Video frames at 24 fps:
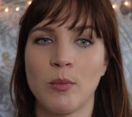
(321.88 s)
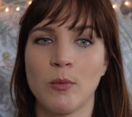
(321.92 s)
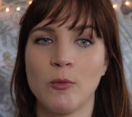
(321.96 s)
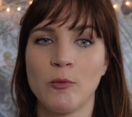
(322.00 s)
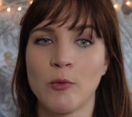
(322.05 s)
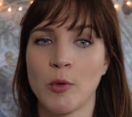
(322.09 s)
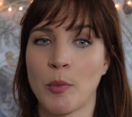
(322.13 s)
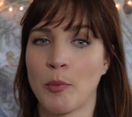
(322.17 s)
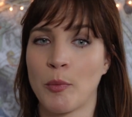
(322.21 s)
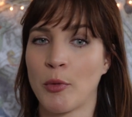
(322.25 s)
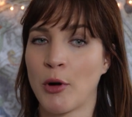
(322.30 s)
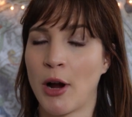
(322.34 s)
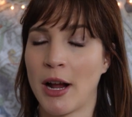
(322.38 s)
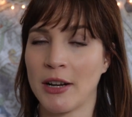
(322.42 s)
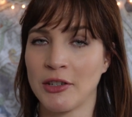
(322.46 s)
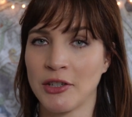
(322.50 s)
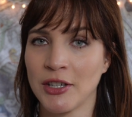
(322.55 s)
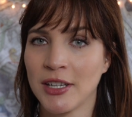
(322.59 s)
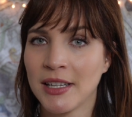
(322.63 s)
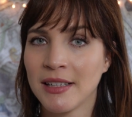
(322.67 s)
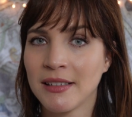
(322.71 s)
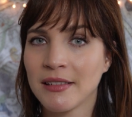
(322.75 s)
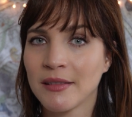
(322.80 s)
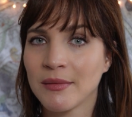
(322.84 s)

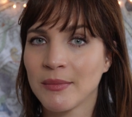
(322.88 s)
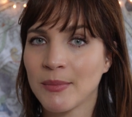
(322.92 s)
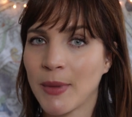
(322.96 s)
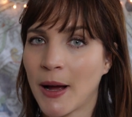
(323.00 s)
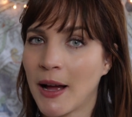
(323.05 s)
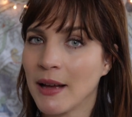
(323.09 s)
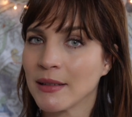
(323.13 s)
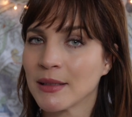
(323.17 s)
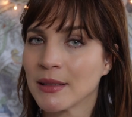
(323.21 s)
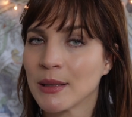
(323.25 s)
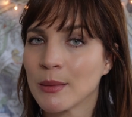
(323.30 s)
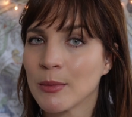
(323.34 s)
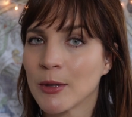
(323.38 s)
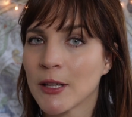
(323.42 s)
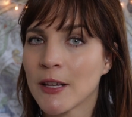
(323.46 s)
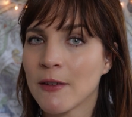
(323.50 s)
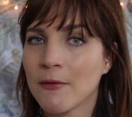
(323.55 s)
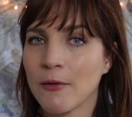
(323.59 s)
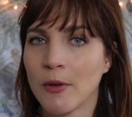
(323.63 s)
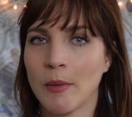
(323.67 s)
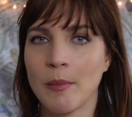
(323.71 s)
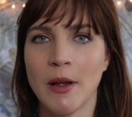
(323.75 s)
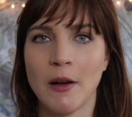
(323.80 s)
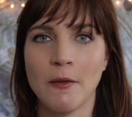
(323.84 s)
repression, possibly
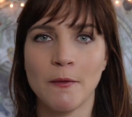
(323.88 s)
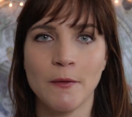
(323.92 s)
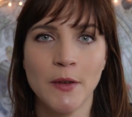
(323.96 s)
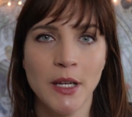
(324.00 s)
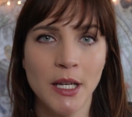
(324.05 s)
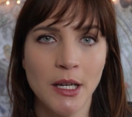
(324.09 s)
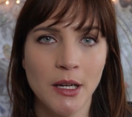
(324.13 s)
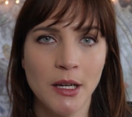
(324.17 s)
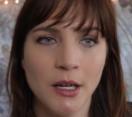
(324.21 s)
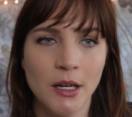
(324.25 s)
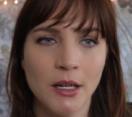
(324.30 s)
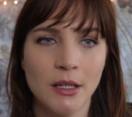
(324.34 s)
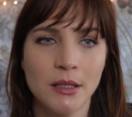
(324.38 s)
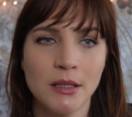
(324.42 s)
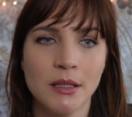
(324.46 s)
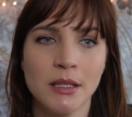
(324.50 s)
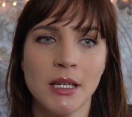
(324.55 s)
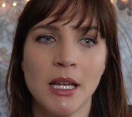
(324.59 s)
from male figures.